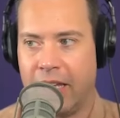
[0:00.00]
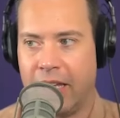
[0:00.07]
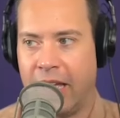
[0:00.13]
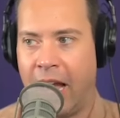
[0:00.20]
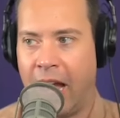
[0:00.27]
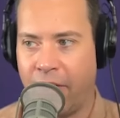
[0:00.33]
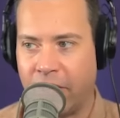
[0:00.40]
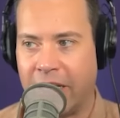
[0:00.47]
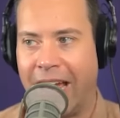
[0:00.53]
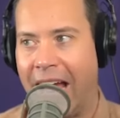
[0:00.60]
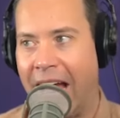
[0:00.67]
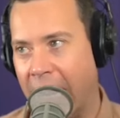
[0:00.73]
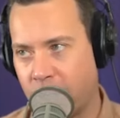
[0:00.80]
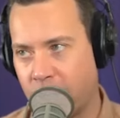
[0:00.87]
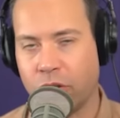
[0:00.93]
having
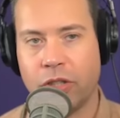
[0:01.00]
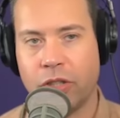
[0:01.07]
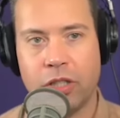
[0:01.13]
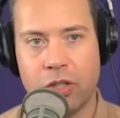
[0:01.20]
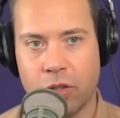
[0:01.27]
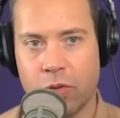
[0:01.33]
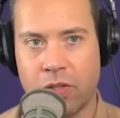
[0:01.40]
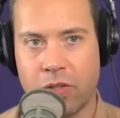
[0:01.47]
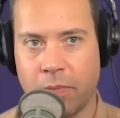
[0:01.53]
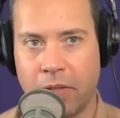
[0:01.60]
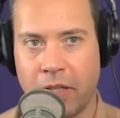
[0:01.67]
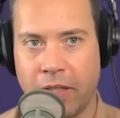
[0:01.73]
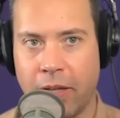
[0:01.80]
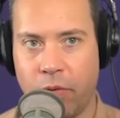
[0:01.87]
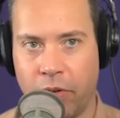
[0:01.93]
to actually do
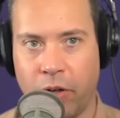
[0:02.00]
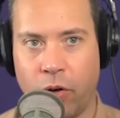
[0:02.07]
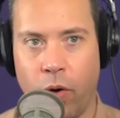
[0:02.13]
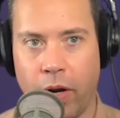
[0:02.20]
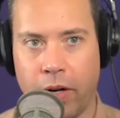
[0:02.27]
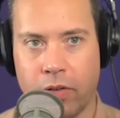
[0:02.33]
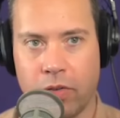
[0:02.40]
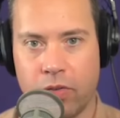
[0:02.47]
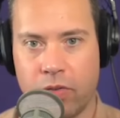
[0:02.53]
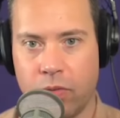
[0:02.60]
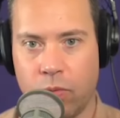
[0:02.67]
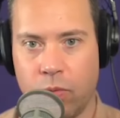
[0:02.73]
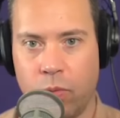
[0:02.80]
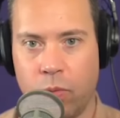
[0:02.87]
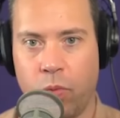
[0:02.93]
something that requires
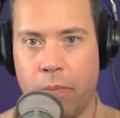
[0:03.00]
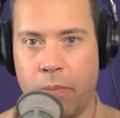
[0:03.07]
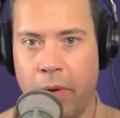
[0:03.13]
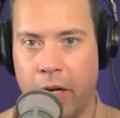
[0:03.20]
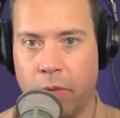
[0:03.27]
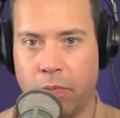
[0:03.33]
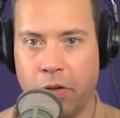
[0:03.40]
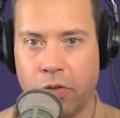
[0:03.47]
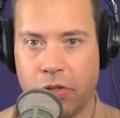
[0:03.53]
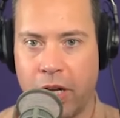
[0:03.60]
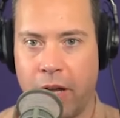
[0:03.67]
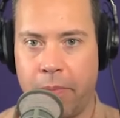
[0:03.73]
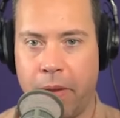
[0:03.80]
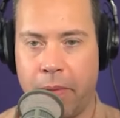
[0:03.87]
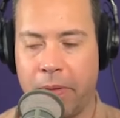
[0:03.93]
what might approach
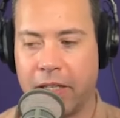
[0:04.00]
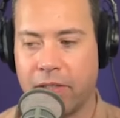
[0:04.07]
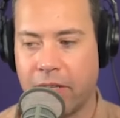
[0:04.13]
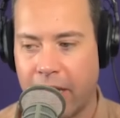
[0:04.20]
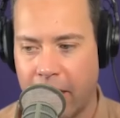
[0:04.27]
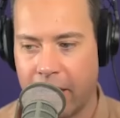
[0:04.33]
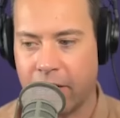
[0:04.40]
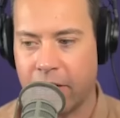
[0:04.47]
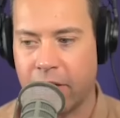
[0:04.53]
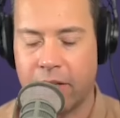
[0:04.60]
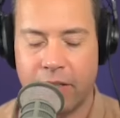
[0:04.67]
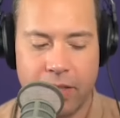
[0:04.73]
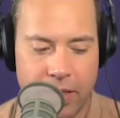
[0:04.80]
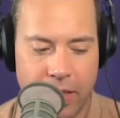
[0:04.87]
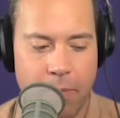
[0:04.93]
combat, because again,
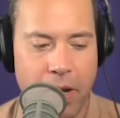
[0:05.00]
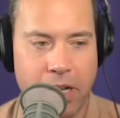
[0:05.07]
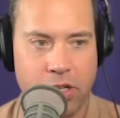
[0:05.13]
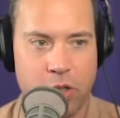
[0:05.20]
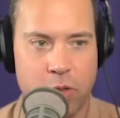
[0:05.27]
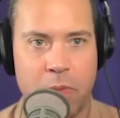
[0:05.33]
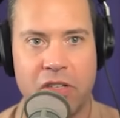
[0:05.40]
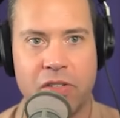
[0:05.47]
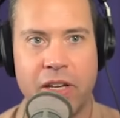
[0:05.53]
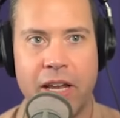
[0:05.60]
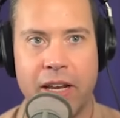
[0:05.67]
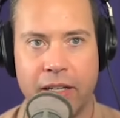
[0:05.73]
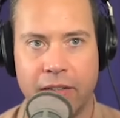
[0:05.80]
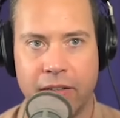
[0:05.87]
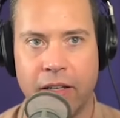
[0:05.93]
they might just be
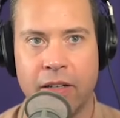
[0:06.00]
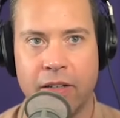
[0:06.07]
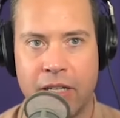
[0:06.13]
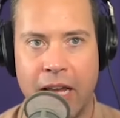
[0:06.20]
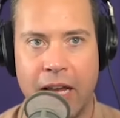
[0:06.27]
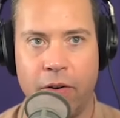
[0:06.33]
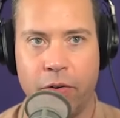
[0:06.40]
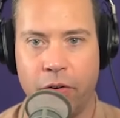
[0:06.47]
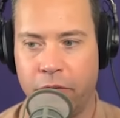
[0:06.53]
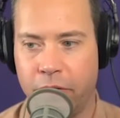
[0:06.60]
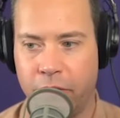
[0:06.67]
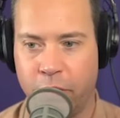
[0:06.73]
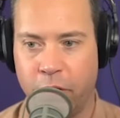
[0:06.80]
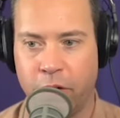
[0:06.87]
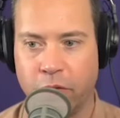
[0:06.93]
standing in a town or
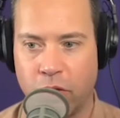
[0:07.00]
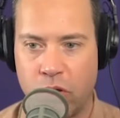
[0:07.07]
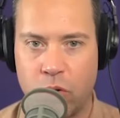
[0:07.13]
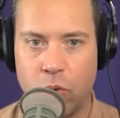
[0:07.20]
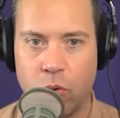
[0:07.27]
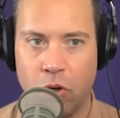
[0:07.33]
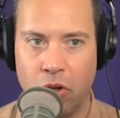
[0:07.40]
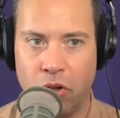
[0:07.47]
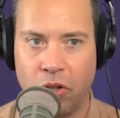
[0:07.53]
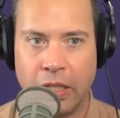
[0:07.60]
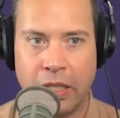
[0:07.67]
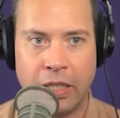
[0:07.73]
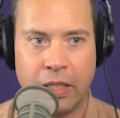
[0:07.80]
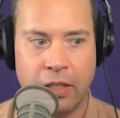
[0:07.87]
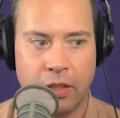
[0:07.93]
in front of a school
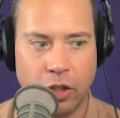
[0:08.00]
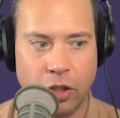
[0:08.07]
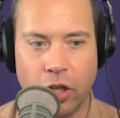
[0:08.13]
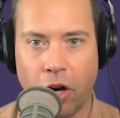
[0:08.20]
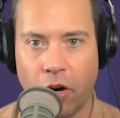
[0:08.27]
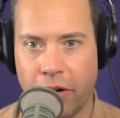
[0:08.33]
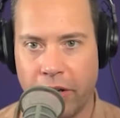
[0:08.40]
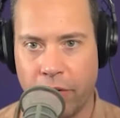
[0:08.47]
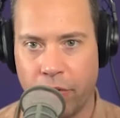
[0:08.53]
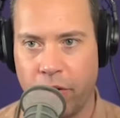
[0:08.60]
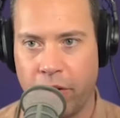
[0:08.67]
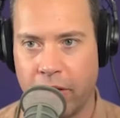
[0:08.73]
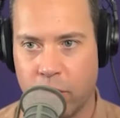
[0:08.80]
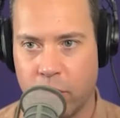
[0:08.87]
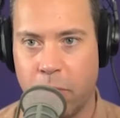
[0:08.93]
guarding
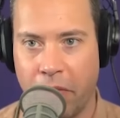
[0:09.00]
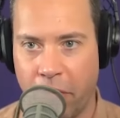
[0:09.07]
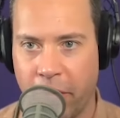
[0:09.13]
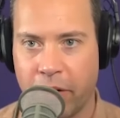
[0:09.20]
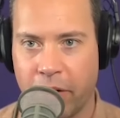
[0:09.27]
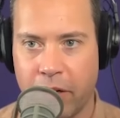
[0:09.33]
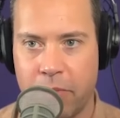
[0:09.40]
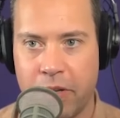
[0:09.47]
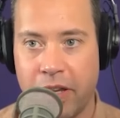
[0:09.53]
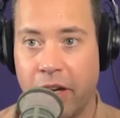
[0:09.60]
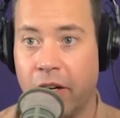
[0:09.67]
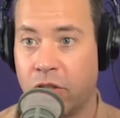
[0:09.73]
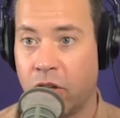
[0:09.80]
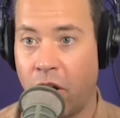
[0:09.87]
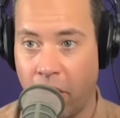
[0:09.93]
things, but they're going to be
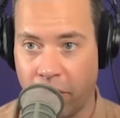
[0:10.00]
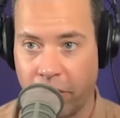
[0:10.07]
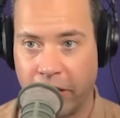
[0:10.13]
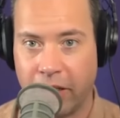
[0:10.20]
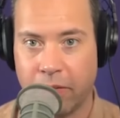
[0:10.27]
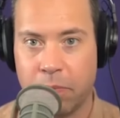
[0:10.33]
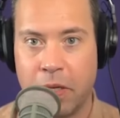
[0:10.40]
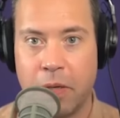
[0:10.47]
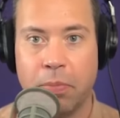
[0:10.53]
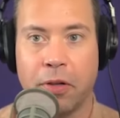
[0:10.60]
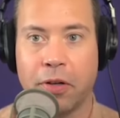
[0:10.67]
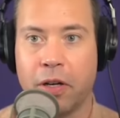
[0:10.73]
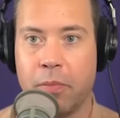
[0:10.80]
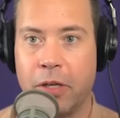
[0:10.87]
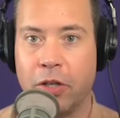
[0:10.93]
a target. People are
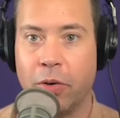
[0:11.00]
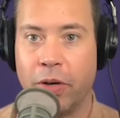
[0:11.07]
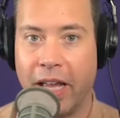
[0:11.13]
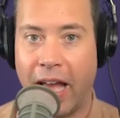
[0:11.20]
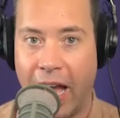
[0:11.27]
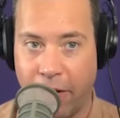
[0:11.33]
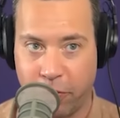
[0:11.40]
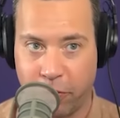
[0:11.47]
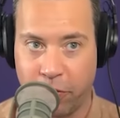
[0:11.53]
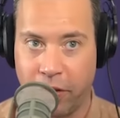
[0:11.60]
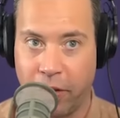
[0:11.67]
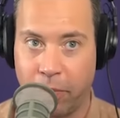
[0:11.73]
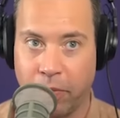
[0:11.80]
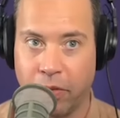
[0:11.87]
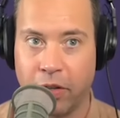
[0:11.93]
going to be going after
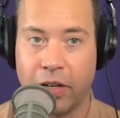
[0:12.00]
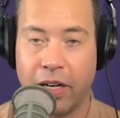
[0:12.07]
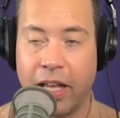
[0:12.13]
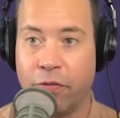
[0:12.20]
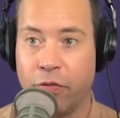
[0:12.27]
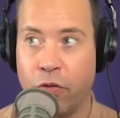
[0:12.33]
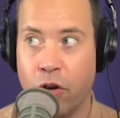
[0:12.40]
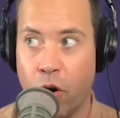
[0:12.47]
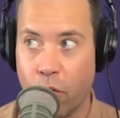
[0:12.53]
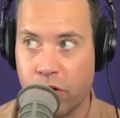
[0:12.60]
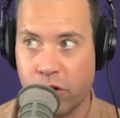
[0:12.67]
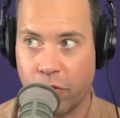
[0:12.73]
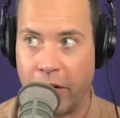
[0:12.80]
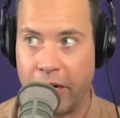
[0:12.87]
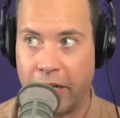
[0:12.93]
them. They're going to have no
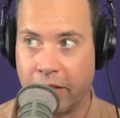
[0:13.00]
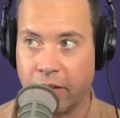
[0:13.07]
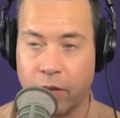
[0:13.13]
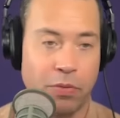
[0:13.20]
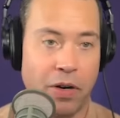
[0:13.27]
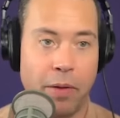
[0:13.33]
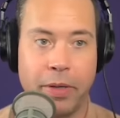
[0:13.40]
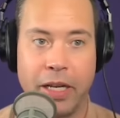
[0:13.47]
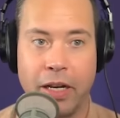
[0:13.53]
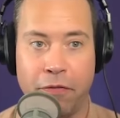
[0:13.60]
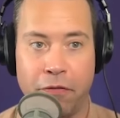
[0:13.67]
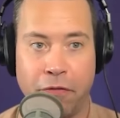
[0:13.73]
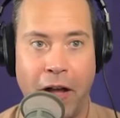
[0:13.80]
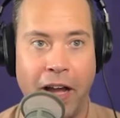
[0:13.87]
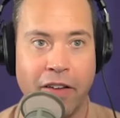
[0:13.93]
training. They're probably going to have
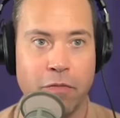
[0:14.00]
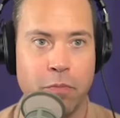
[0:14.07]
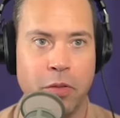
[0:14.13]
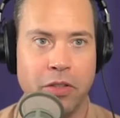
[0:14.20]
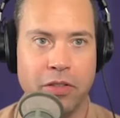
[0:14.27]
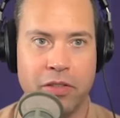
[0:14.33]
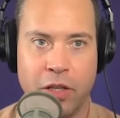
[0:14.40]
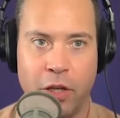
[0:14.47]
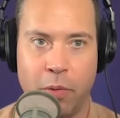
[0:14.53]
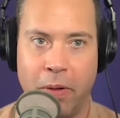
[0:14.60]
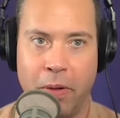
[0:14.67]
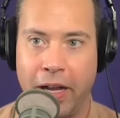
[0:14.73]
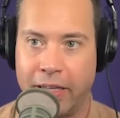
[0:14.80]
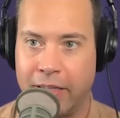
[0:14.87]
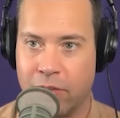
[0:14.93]
five bullets in their
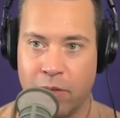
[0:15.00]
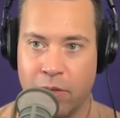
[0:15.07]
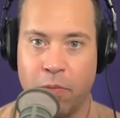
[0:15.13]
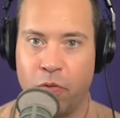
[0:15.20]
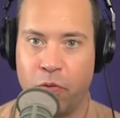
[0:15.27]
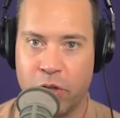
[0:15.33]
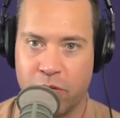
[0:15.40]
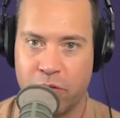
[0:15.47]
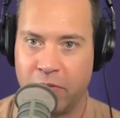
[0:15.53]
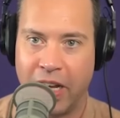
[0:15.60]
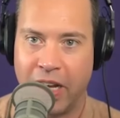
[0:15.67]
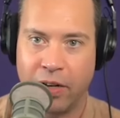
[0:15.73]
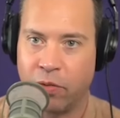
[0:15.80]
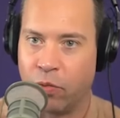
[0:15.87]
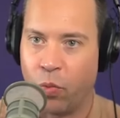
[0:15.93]
pockets, some of which have
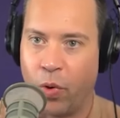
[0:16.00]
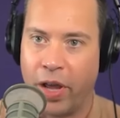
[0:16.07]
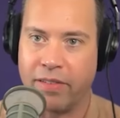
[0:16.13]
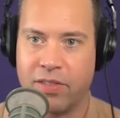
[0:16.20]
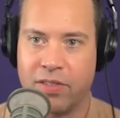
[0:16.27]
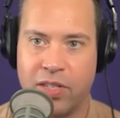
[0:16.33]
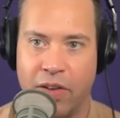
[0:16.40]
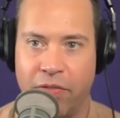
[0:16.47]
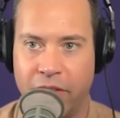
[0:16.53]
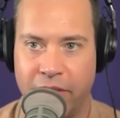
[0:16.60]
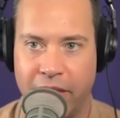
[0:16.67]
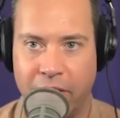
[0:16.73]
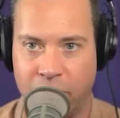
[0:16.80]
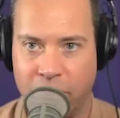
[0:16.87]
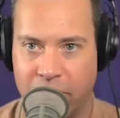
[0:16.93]
gotten wet seven
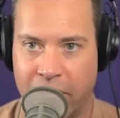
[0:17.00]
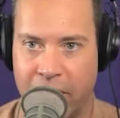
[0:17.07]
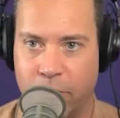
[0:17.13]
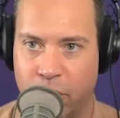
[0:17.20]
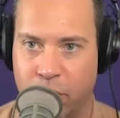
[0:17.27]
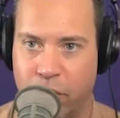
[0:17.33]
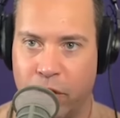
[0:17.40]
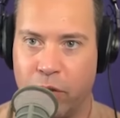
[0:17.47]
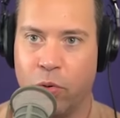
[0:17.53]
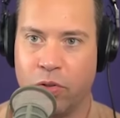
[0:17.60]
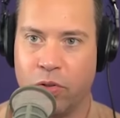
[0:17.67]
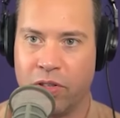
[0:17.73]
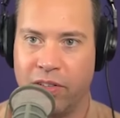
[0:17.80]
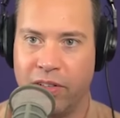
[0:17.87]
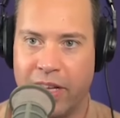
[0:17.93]
thousand times over the
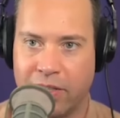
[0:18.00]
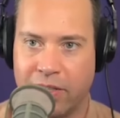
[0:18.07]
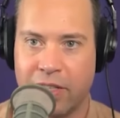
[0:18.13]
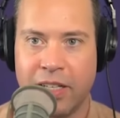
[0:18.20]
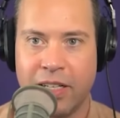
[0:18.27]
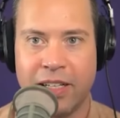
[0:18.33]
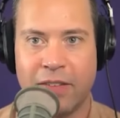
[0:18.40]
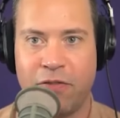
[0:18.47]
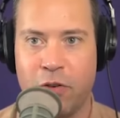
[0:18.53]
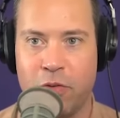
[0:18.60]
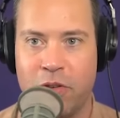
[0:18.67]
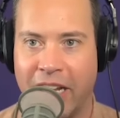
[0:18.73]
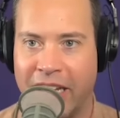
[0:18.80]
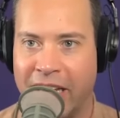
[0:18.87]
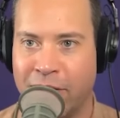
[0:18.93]
course of the last few
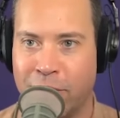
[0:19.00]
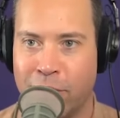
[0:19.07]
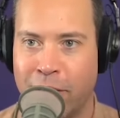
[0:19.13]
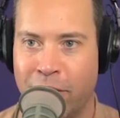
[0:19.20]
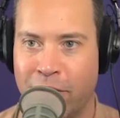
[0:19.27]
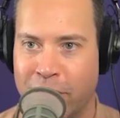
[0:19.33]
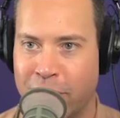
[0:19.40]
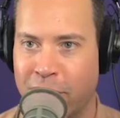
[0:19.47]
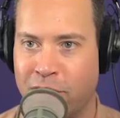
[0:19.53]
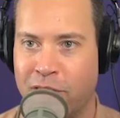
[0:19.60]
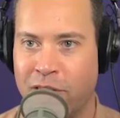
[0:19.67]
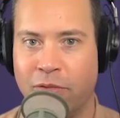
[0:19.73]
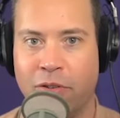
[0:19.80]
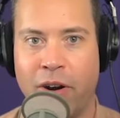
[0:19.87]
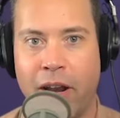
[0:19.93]
decades that they've
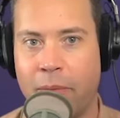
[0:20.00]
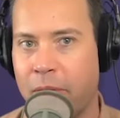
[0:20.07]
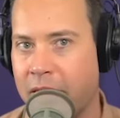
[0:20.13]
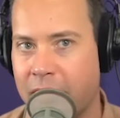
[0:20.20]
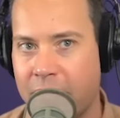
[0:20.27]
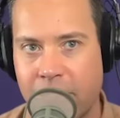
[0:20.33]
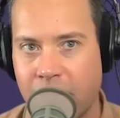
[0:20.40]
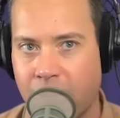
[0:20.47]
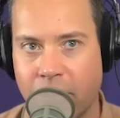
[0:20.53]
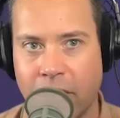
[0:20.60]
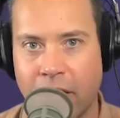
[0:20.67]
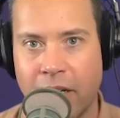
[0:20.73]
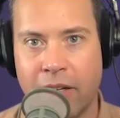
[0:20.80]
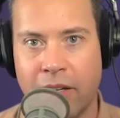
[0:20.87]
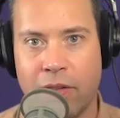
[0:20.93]
existed, right? I mean, these are,
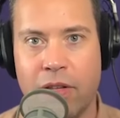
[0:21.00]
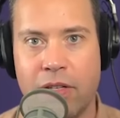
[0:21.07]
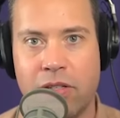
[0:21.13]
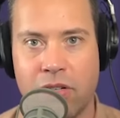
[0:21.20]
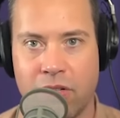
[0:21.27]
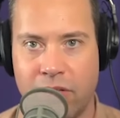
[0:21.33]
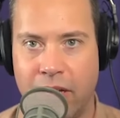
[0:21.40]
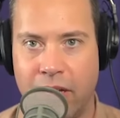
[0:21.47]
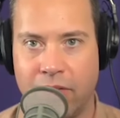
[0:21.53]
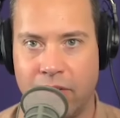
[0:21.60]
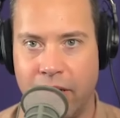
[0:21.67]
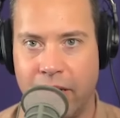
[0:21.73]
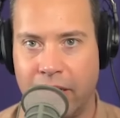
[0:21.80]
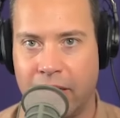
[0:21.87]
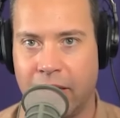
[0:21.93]
this just sounds
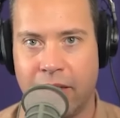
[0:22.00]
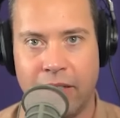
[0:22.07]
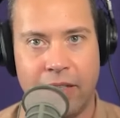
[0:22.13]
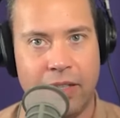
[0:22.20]
like